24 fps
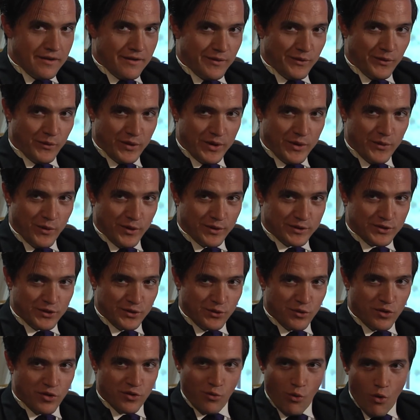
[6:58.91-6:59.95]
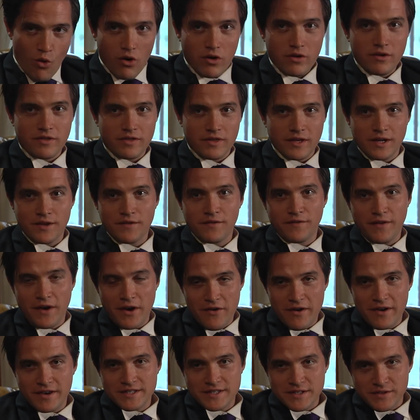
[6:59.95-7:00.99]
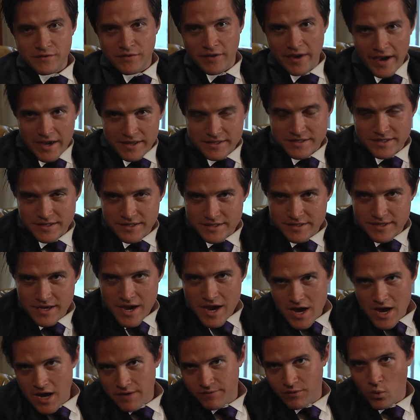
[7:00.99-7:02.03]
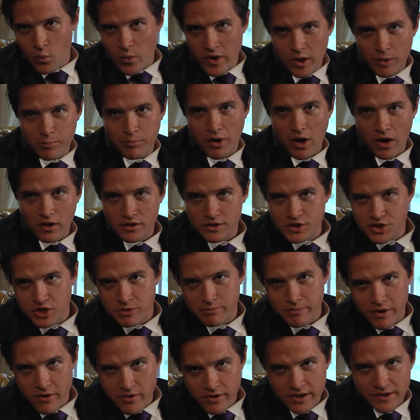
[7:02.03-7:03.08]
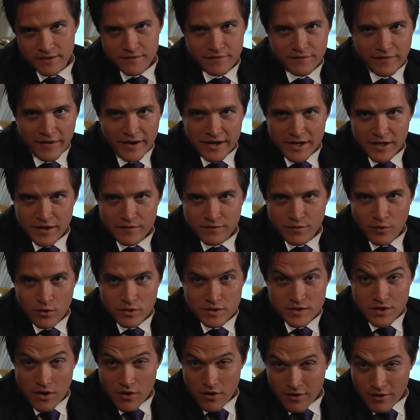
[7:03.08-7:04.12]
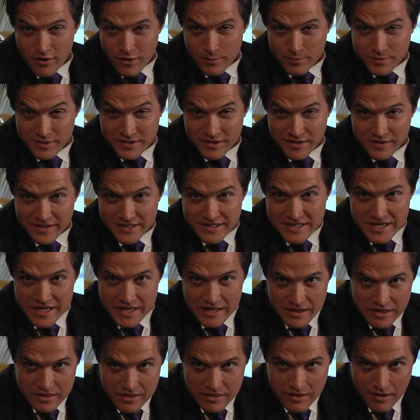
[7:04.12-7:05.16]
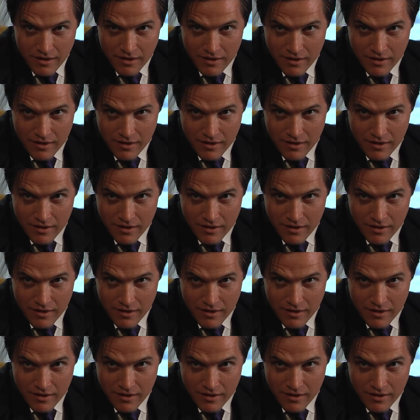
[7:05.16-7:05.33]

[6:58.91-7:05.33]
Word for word: we were to thwart the nefarious advances of a well-polished American fighting force armed to the teeth.